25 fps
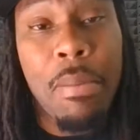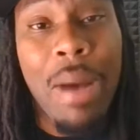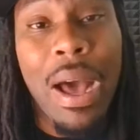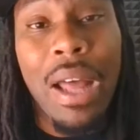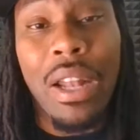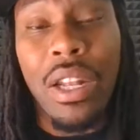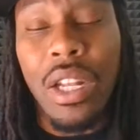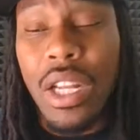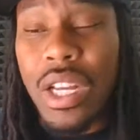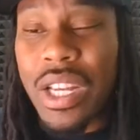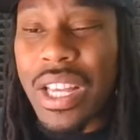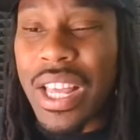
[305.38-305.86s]
my
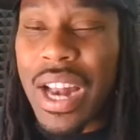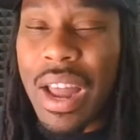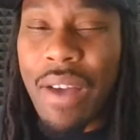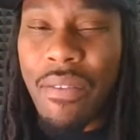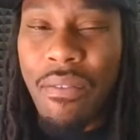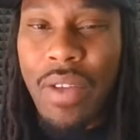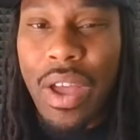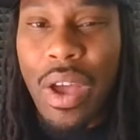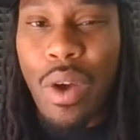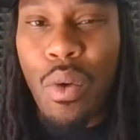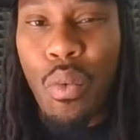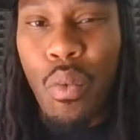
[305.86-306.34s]
looking, I
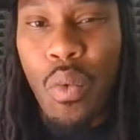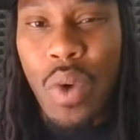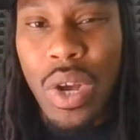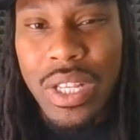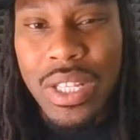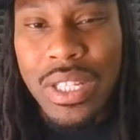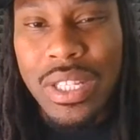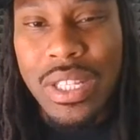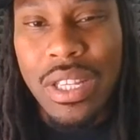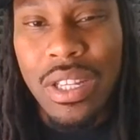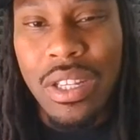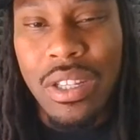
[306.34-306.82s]
found one
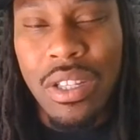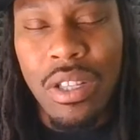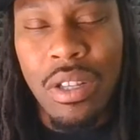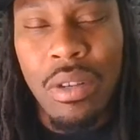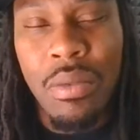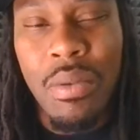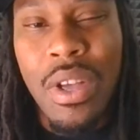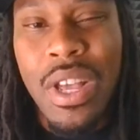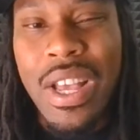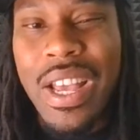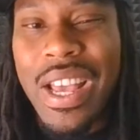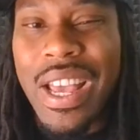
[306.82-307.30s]

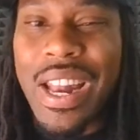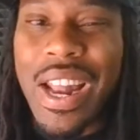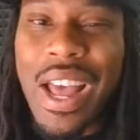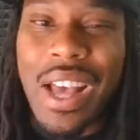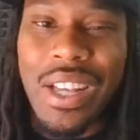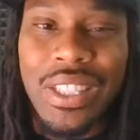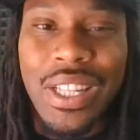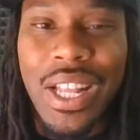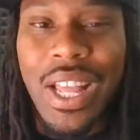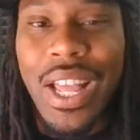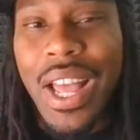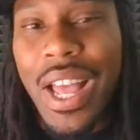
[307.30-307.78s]
system and I
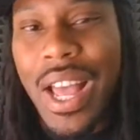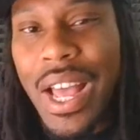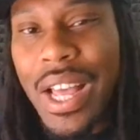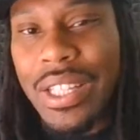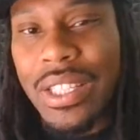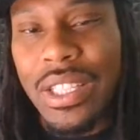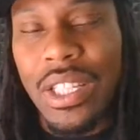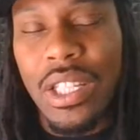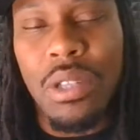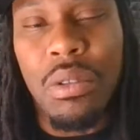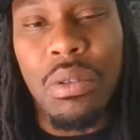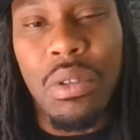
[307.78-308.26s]
was like, it
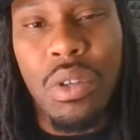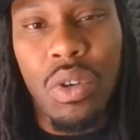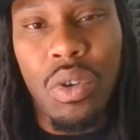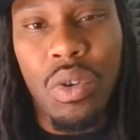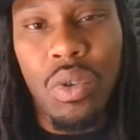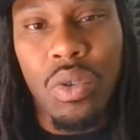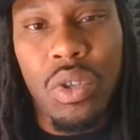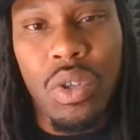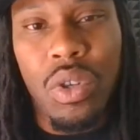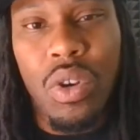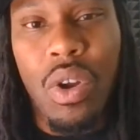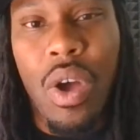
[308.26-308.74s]
seemed
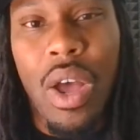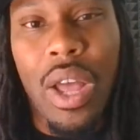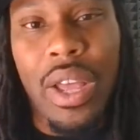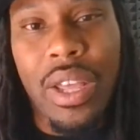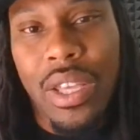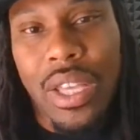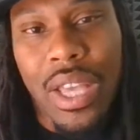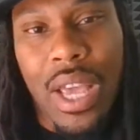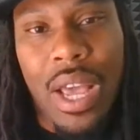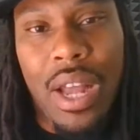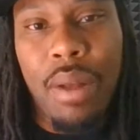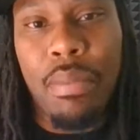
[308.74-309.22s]
cool. You know, I
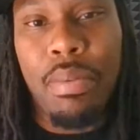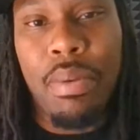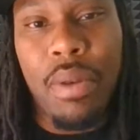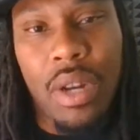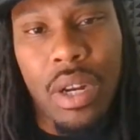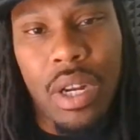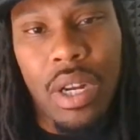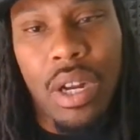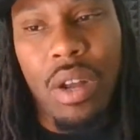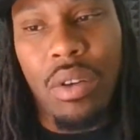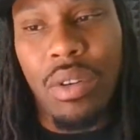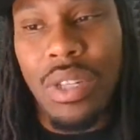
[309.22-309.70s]
kind of put
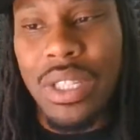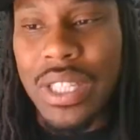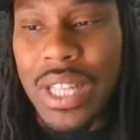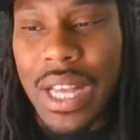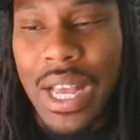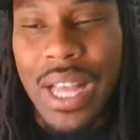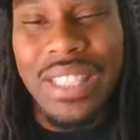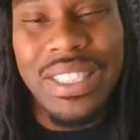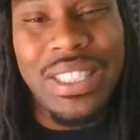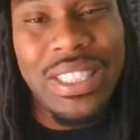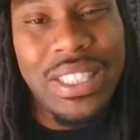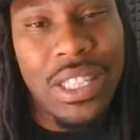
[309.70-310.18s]
it on the
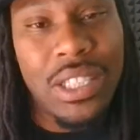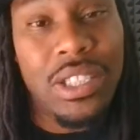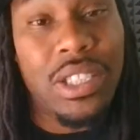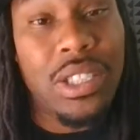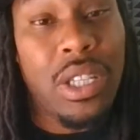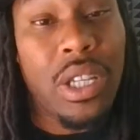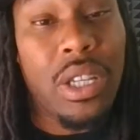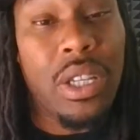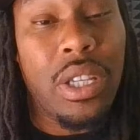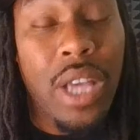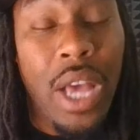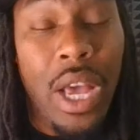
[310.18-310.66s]
side just
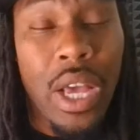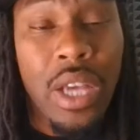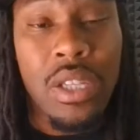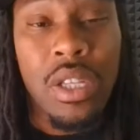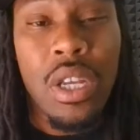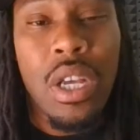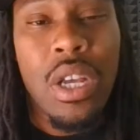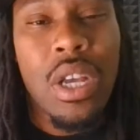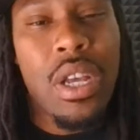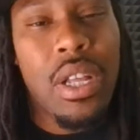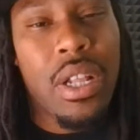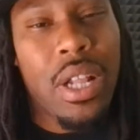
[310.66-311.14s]
in case.
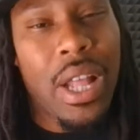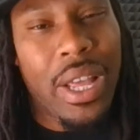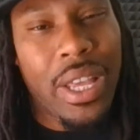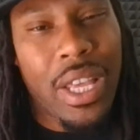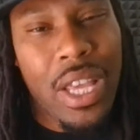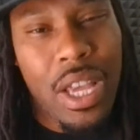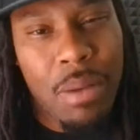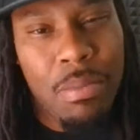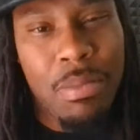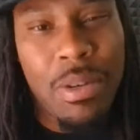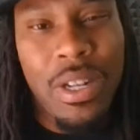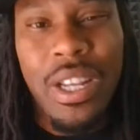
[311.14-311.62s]
And I
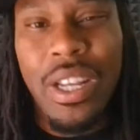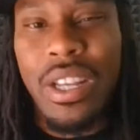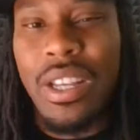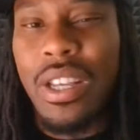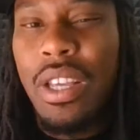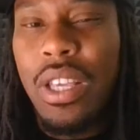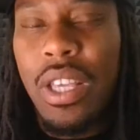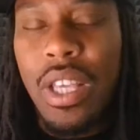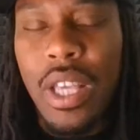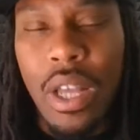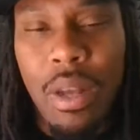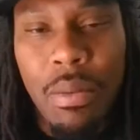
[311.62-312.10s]
kept
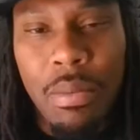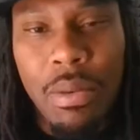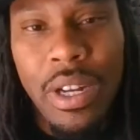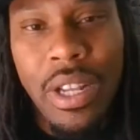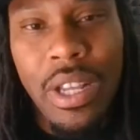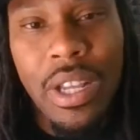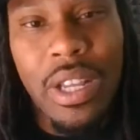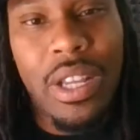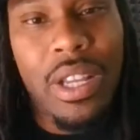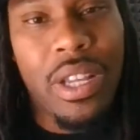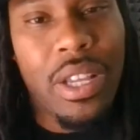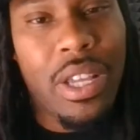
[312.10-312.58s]
digging,
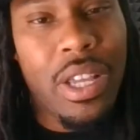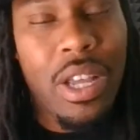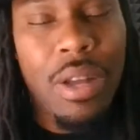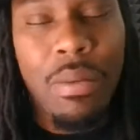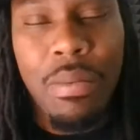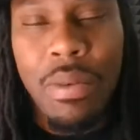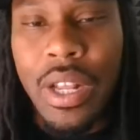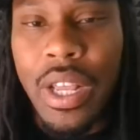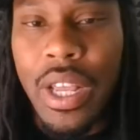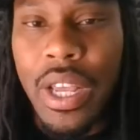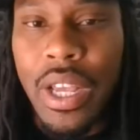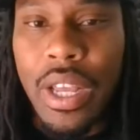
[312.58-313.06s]

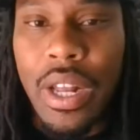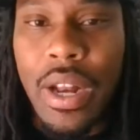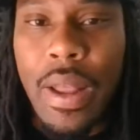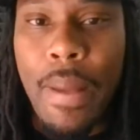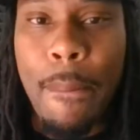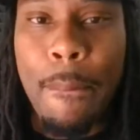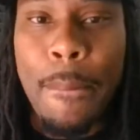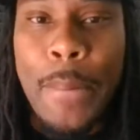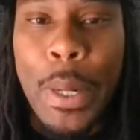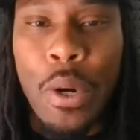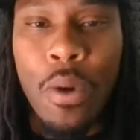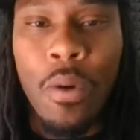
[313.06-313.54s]

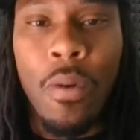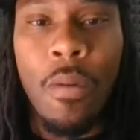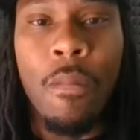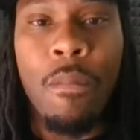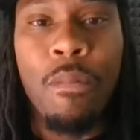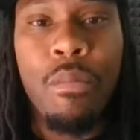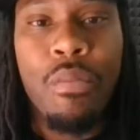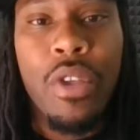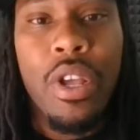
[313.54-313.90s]
and boom,